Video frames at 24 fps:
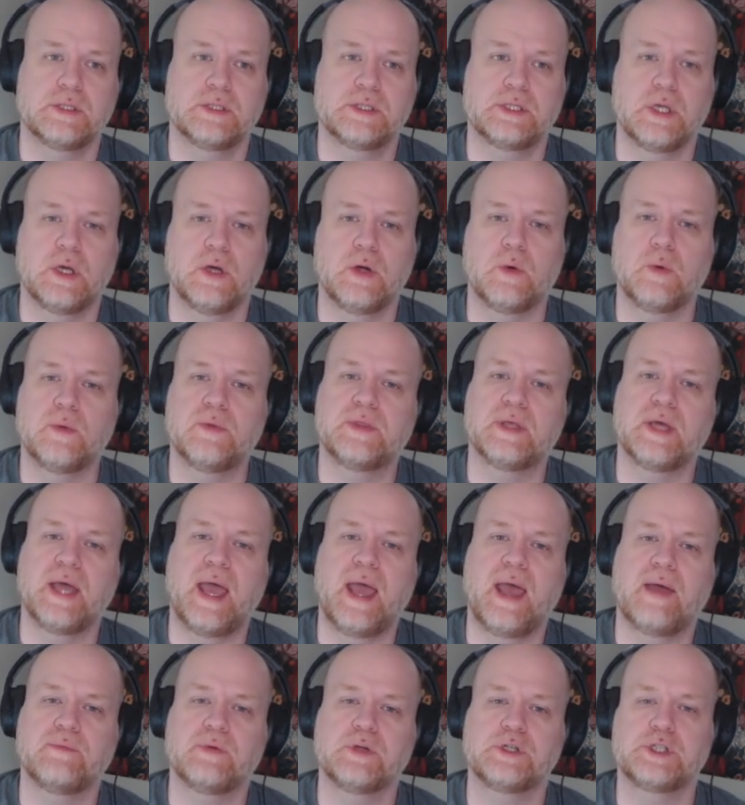So the
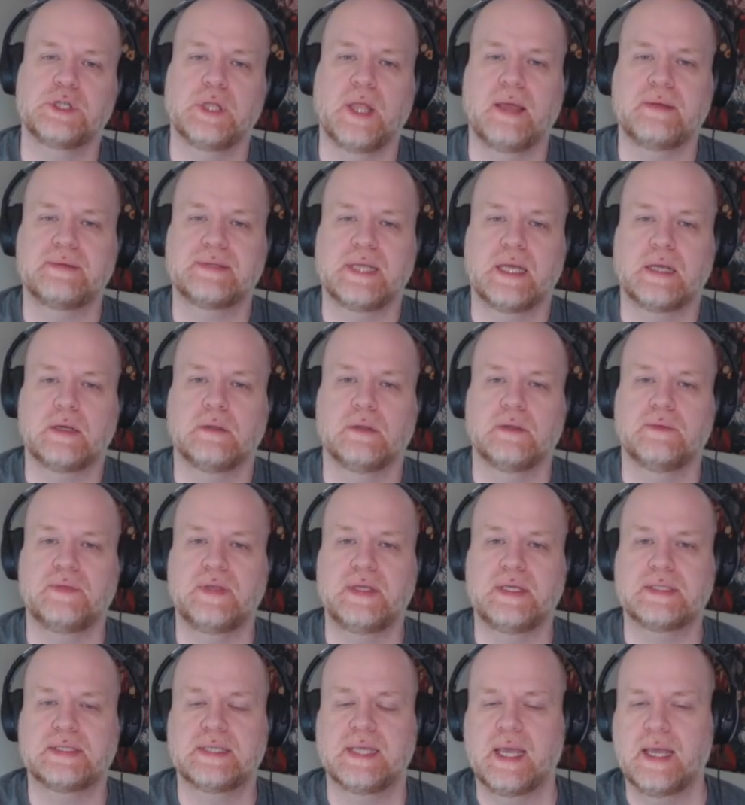average life cycle of
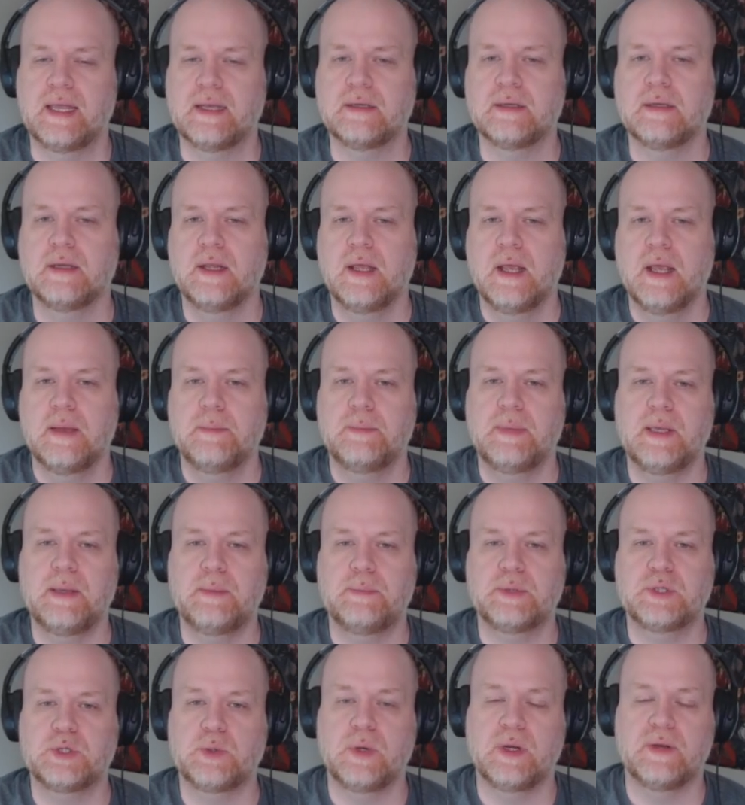these can be
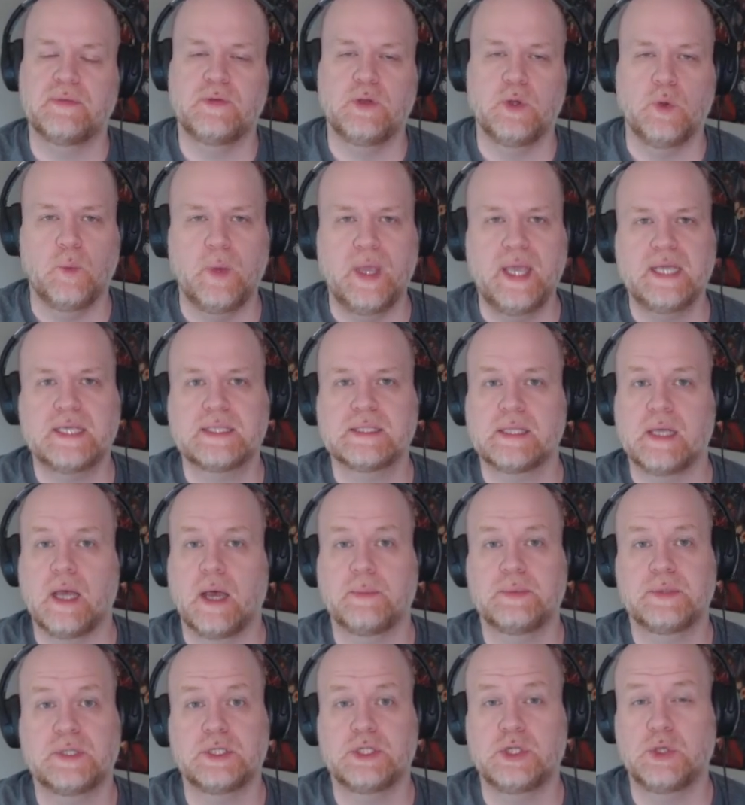between a few weeks
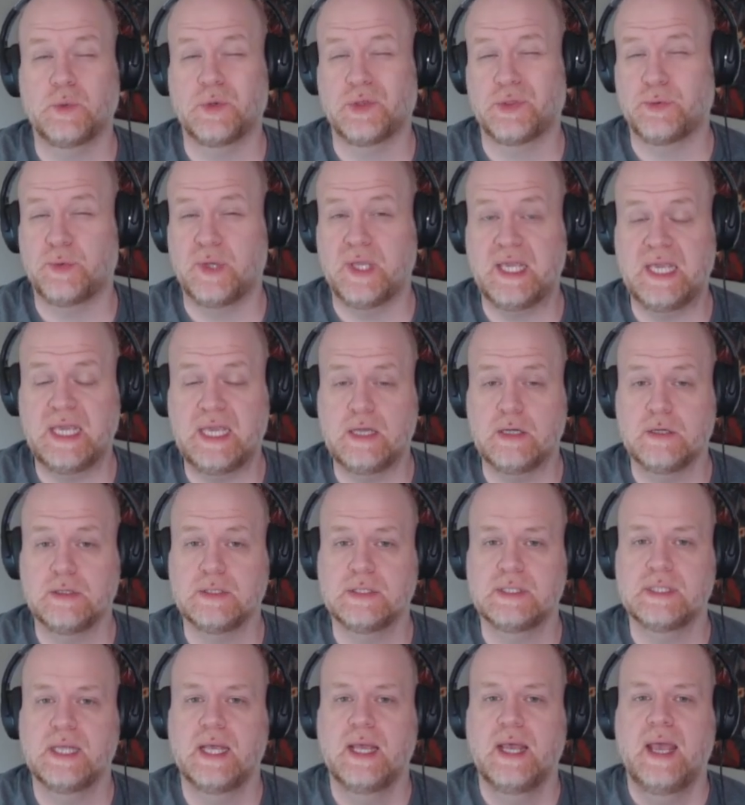up to 2 or 3
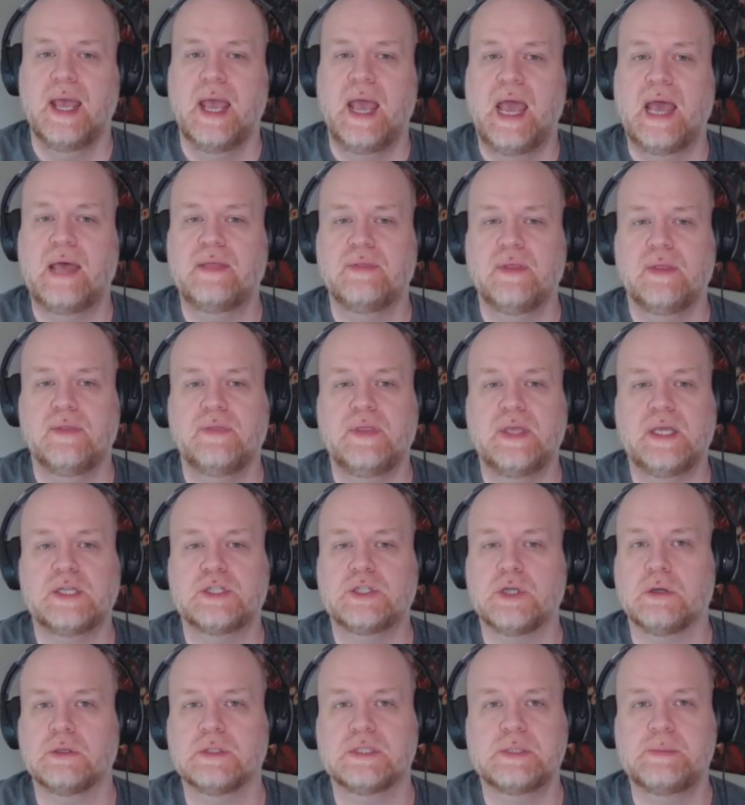years, and then the
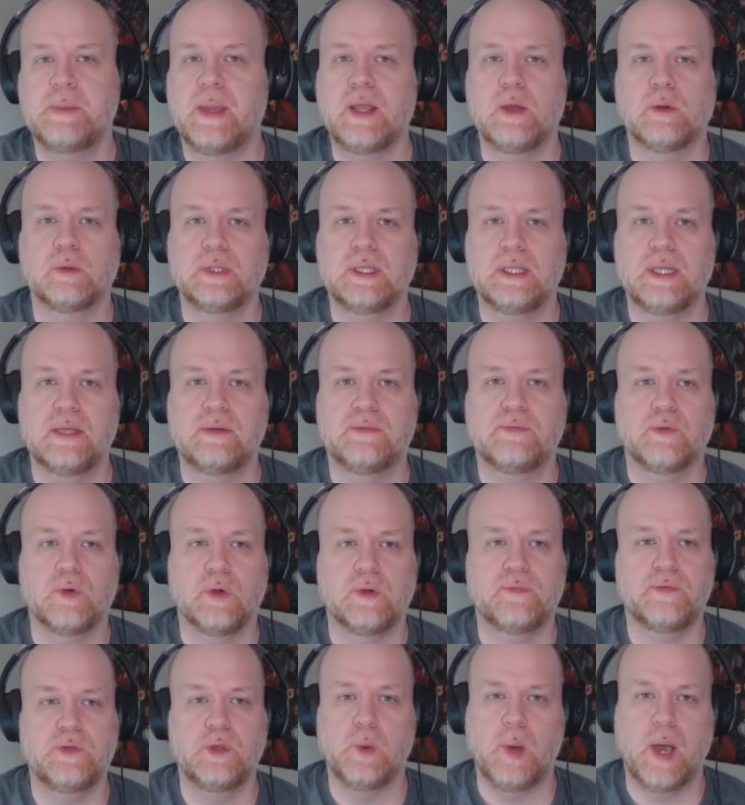adults may only live for
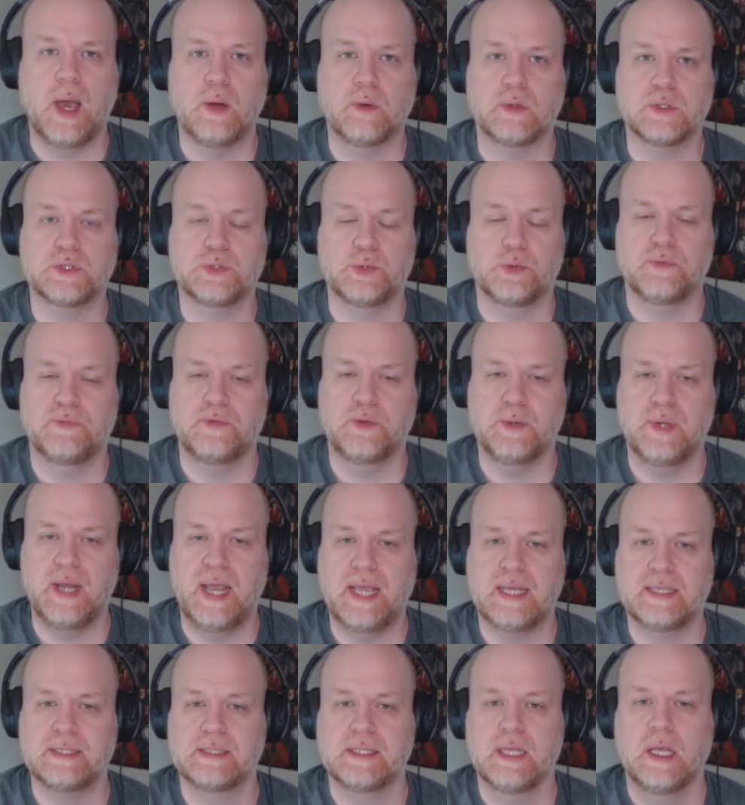a few hours or a few
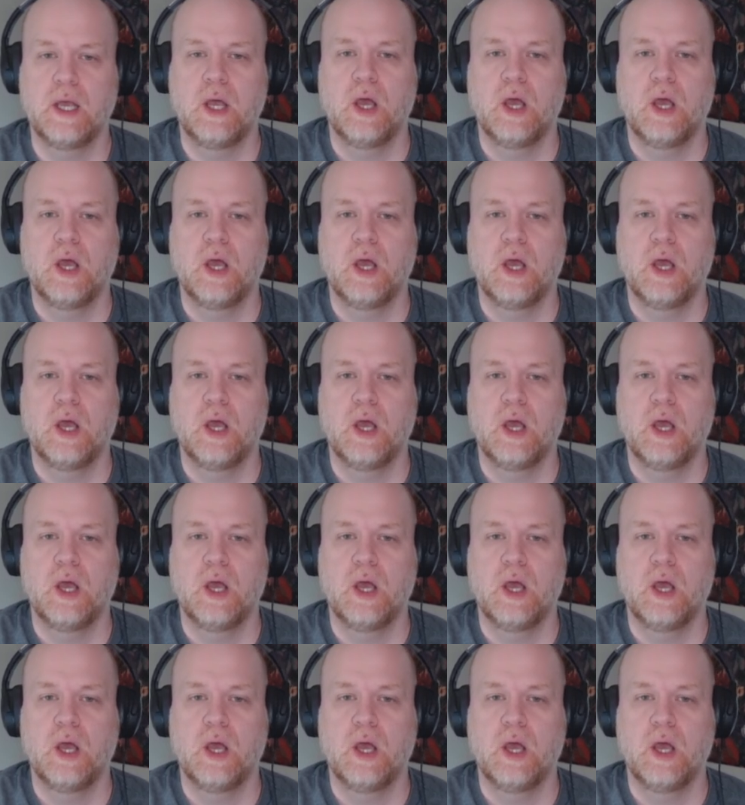days.